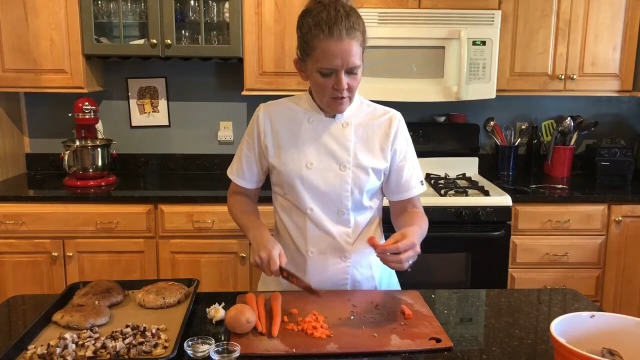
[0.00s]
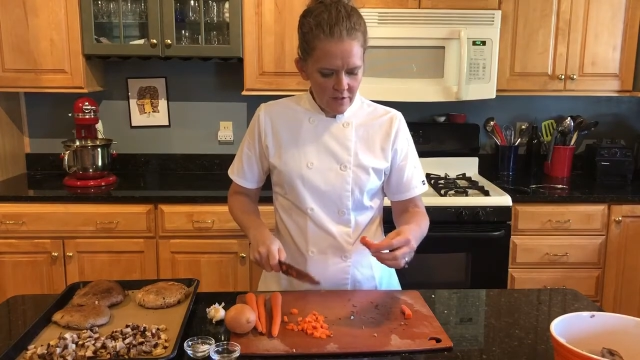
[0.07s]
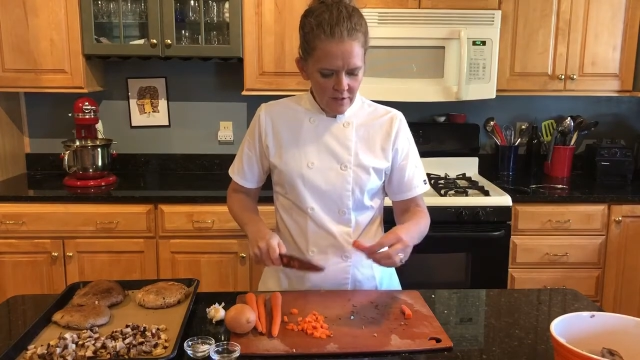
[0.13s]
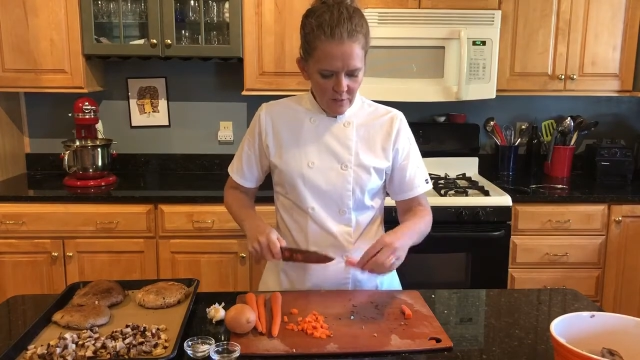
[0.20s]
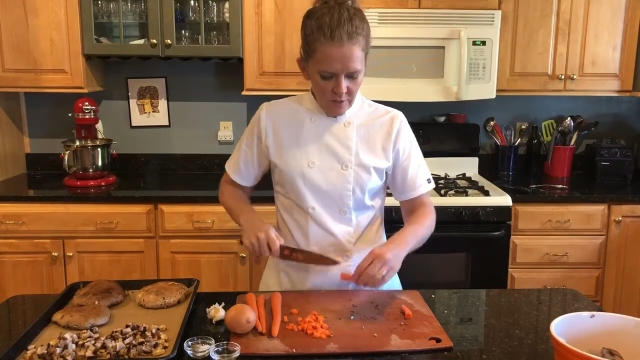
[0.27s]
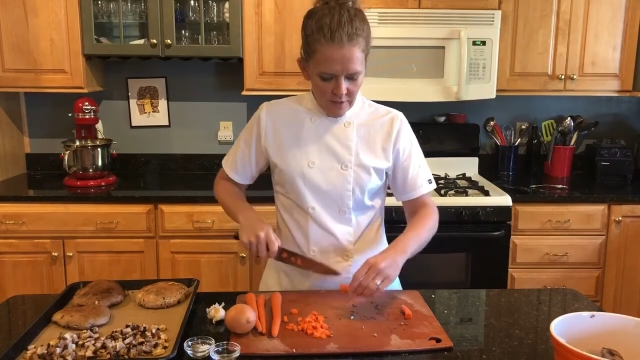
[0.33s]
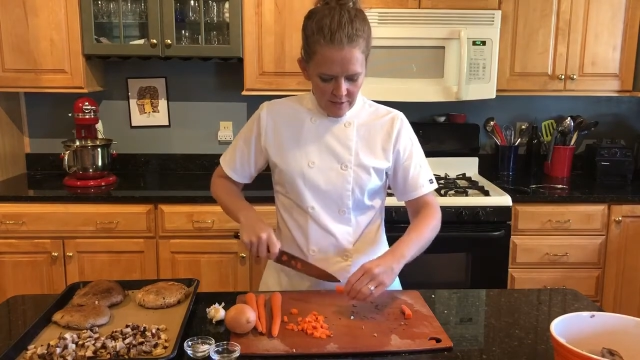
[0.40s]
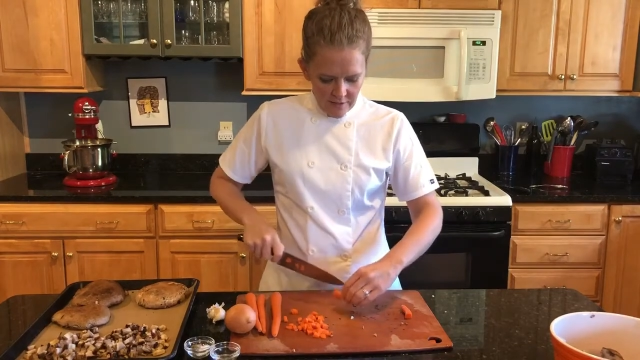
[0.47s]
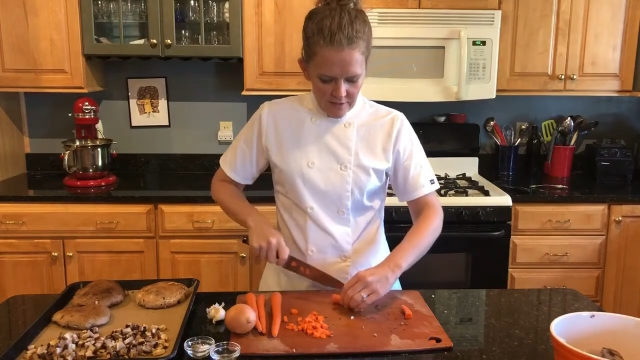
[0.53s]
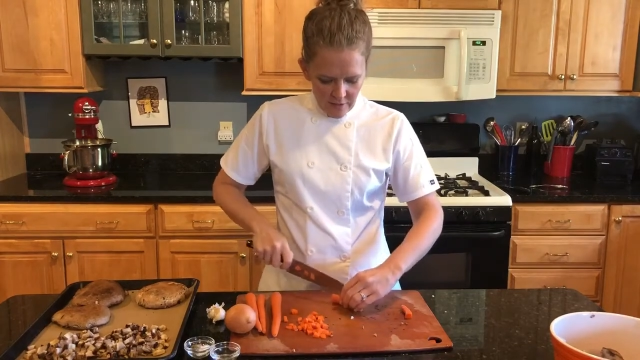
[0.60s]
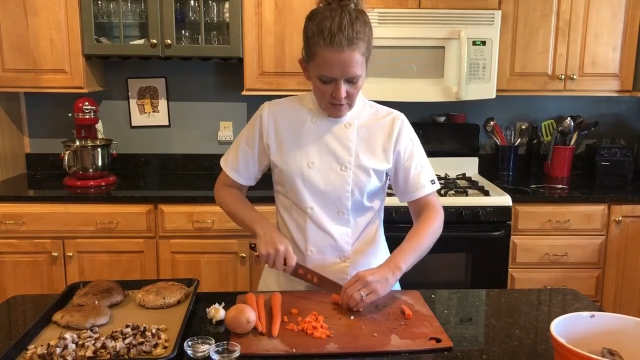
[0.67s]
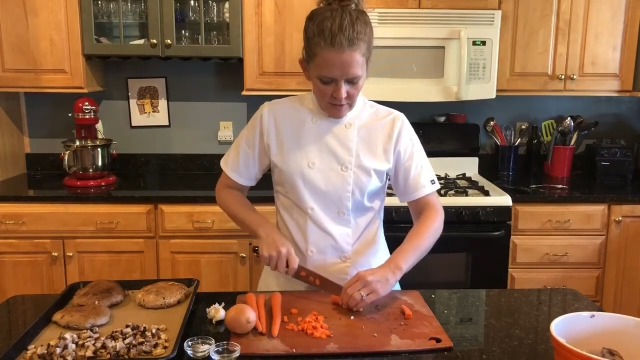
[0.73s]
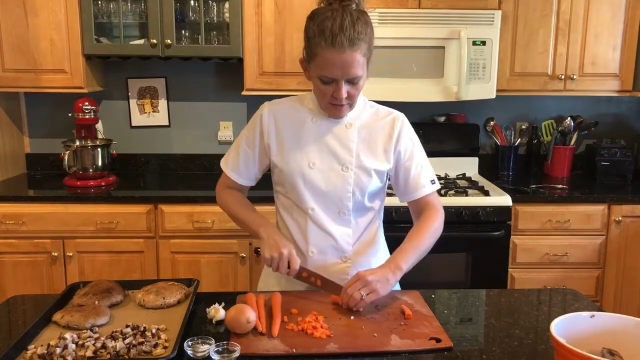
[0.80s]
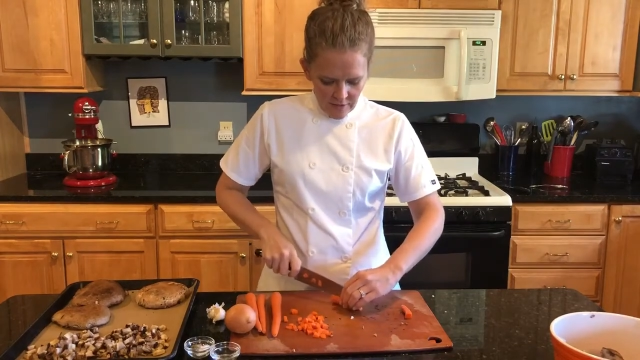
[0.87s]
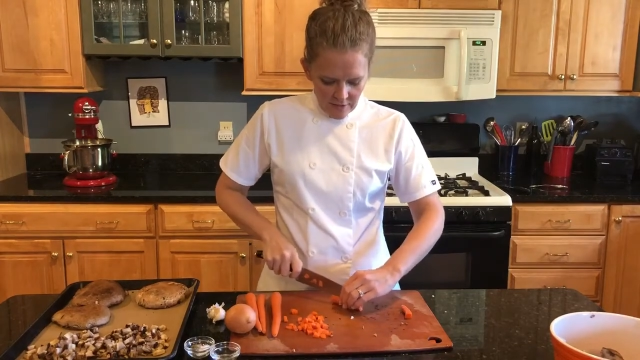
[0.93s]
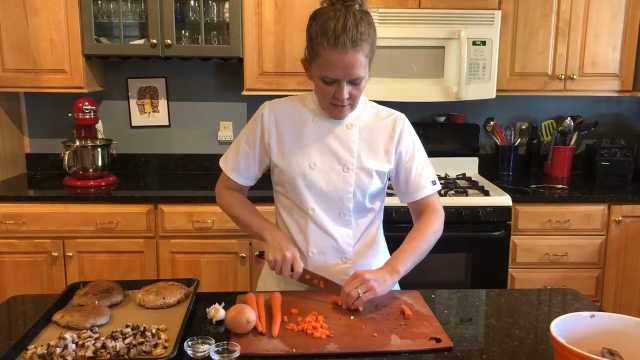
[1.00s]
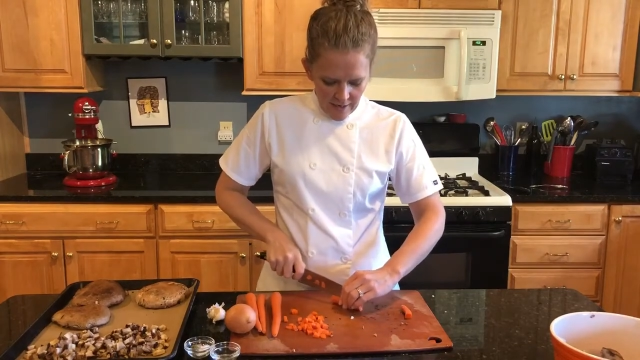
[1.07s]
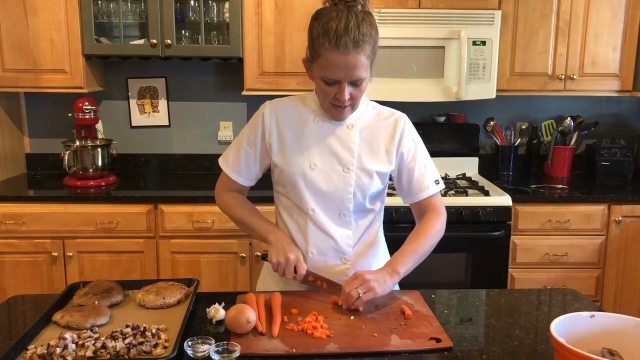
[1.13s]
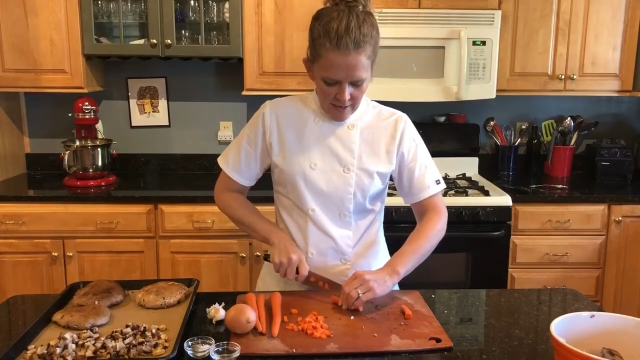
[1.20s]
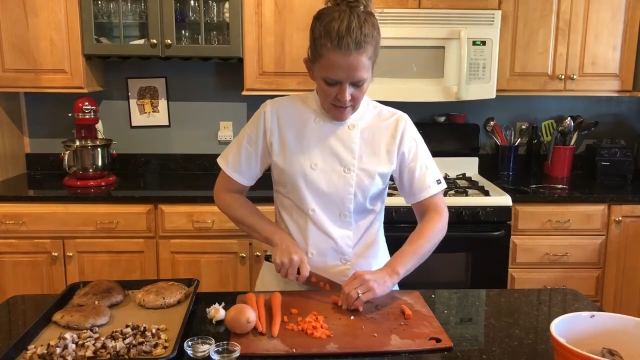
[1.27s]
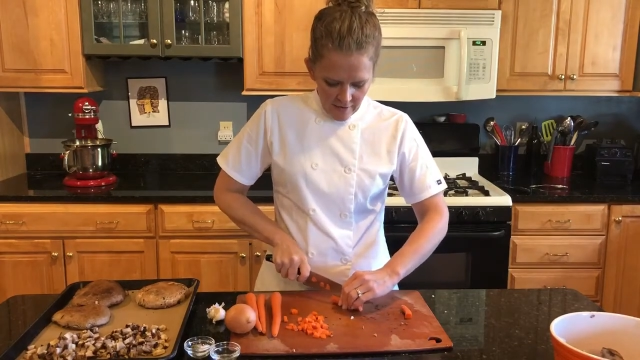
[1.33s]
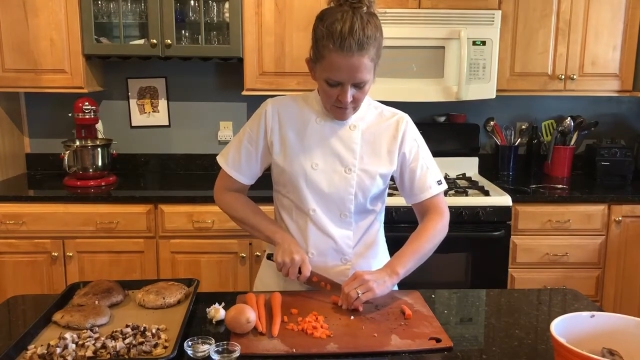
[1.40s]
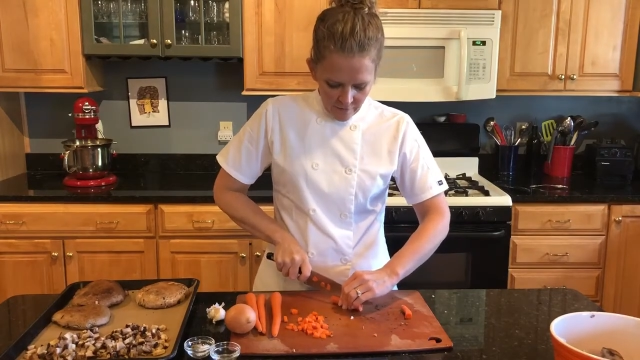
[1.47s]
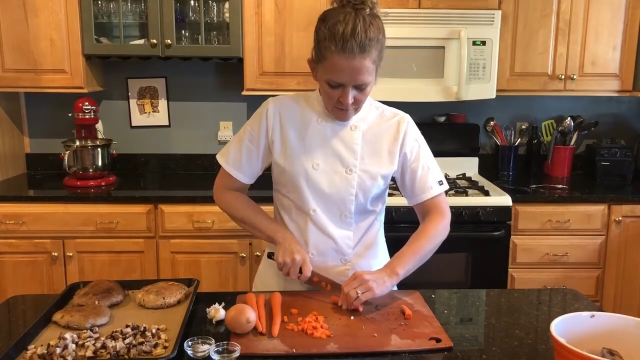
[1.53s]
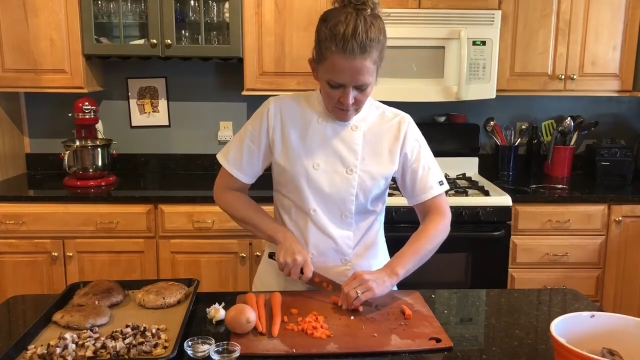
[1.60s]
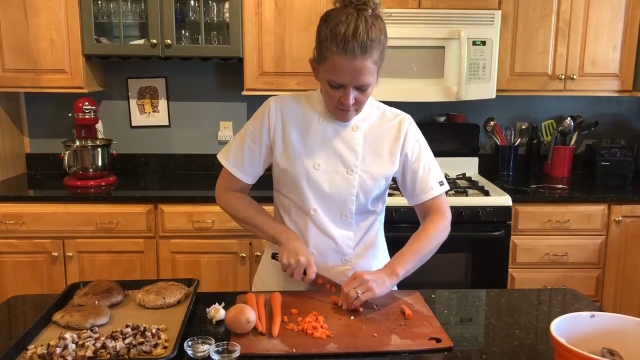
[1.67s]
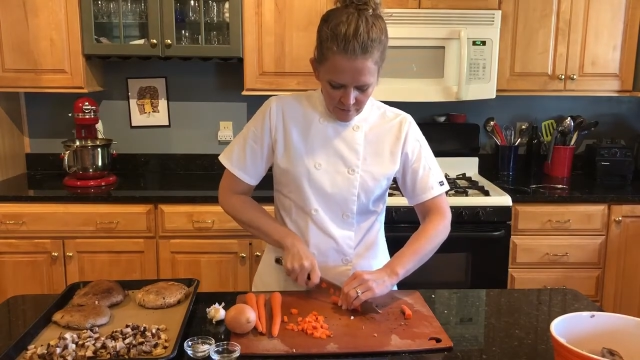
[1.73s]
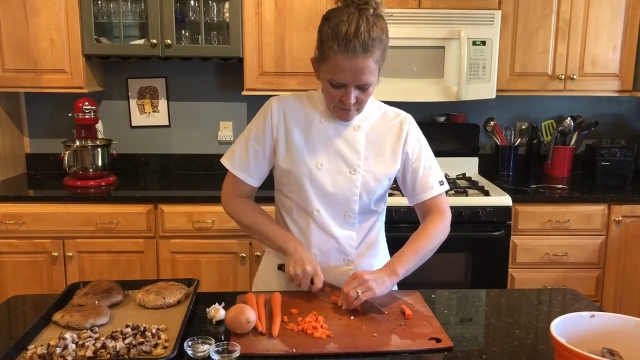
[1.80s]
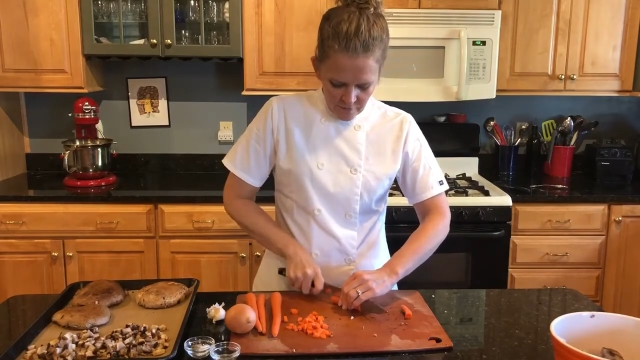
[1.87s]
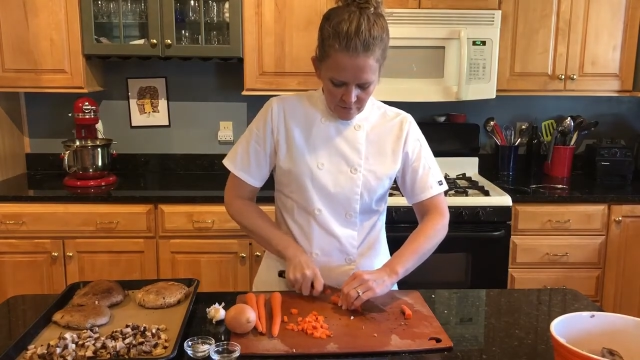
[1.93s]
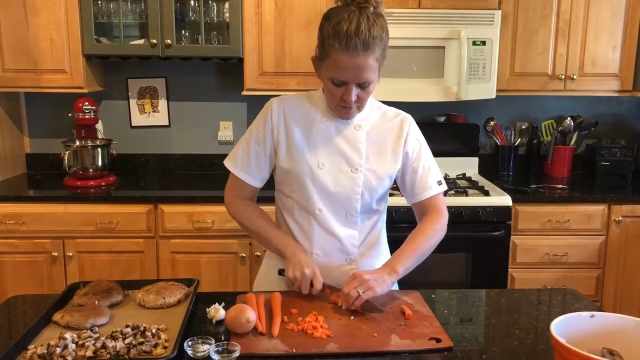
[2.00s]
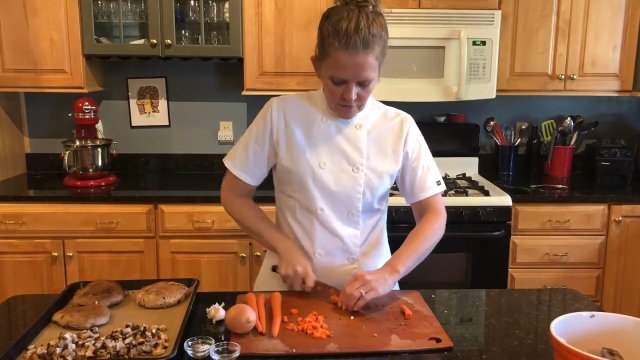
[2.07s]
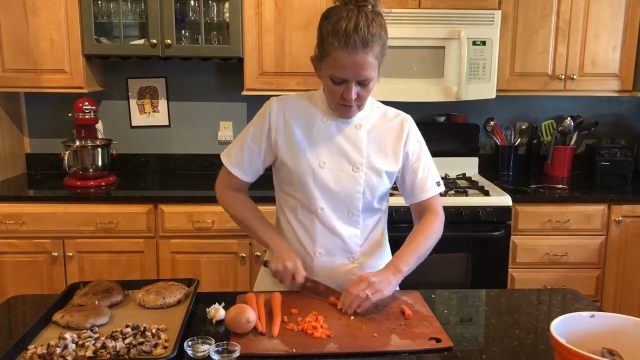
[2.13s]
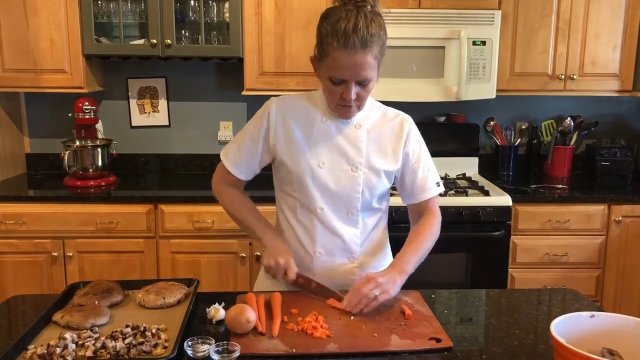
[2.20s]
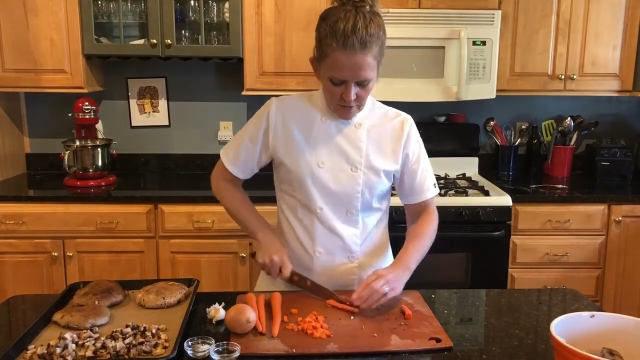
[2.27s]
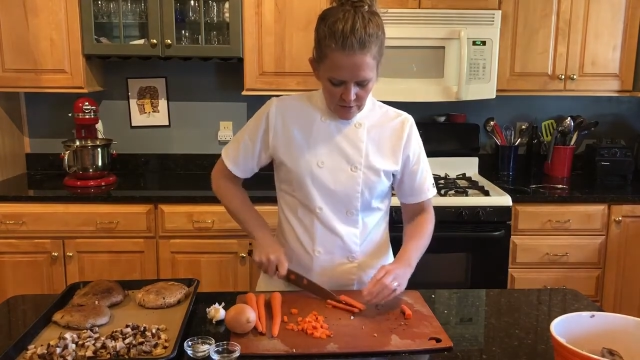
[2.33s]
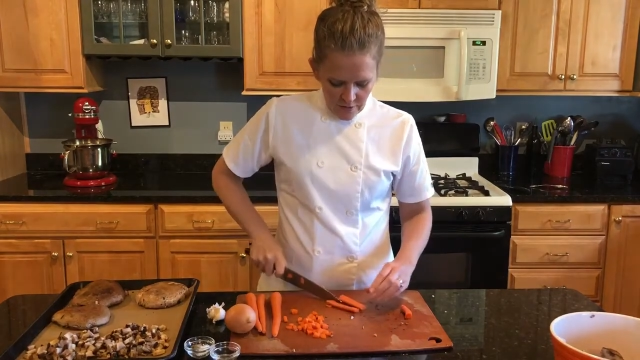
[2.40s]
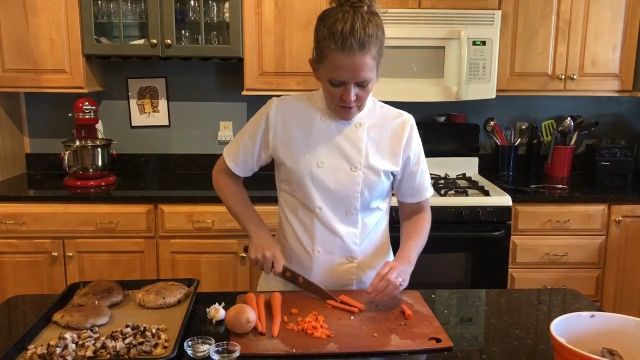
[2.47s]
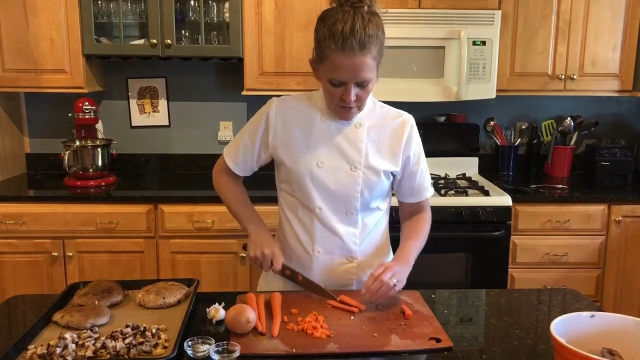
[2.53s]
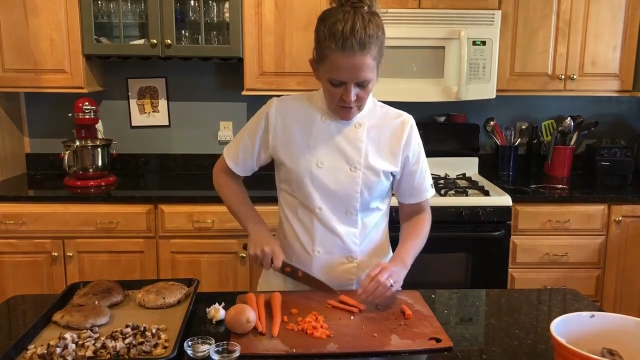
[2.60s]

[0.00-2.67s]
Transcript: this one I'd still cut in half,